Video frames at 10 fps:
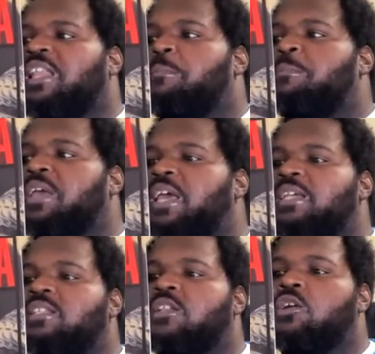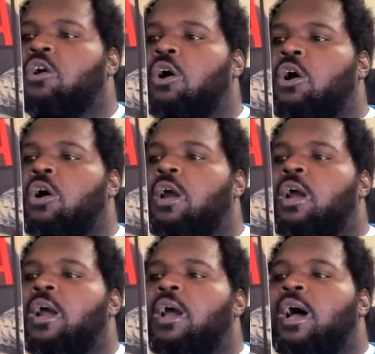and the pigs in the car
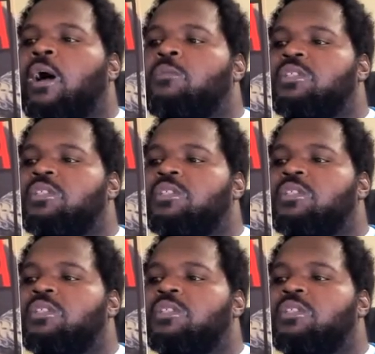I